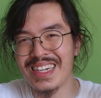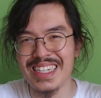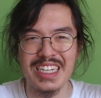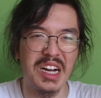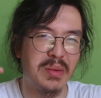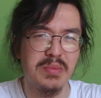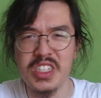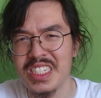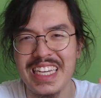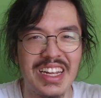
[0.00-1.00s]
to
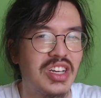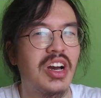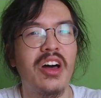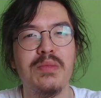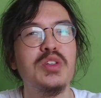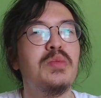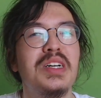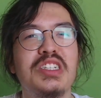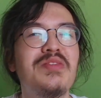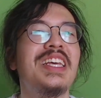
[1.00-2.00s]
just getting caught up too
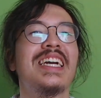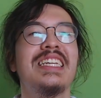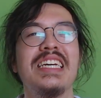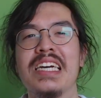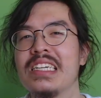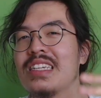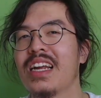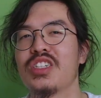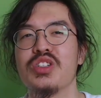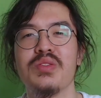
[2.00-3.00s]
much in the ideas and I
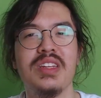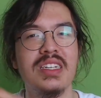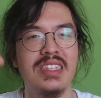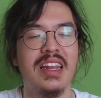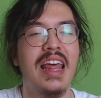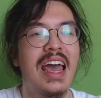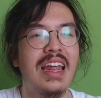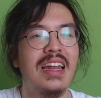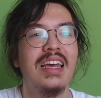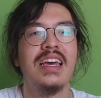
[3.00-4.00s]
should do this and that.
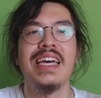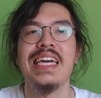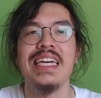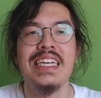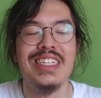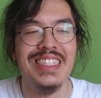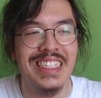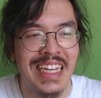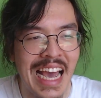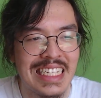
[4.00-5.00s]

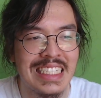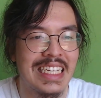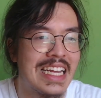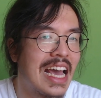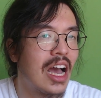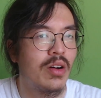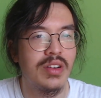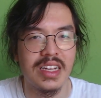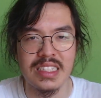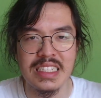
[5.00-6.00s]
Testing it out
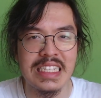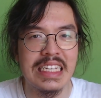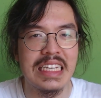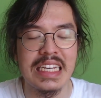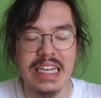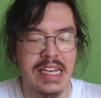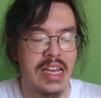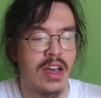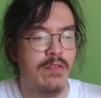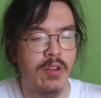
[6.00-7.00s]
and seeing,
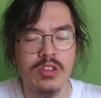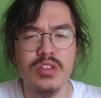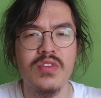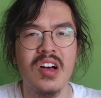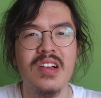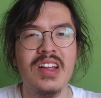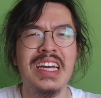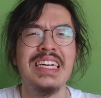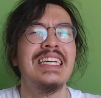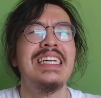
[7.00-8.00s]
first of all,
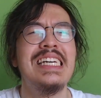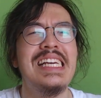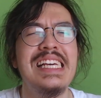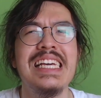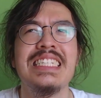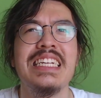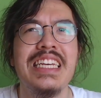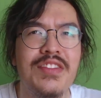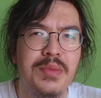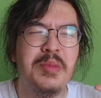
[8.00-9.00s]
is it
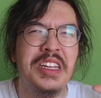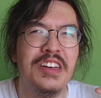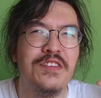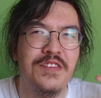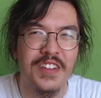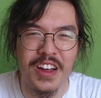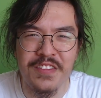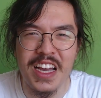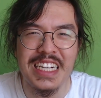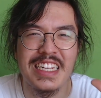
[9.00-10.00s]
giving me the
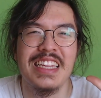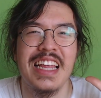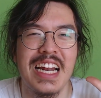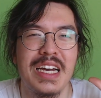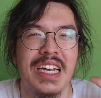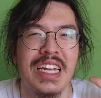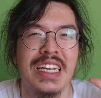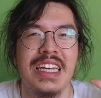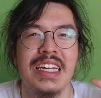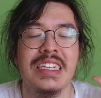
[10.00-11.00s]
effect that I
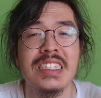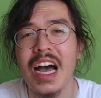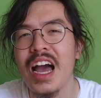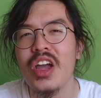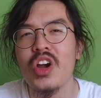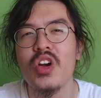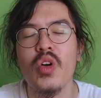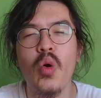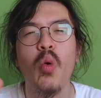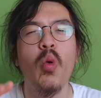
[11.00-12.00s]
desire,
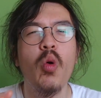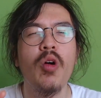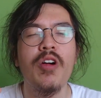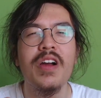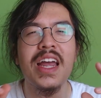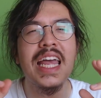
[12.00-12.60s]
or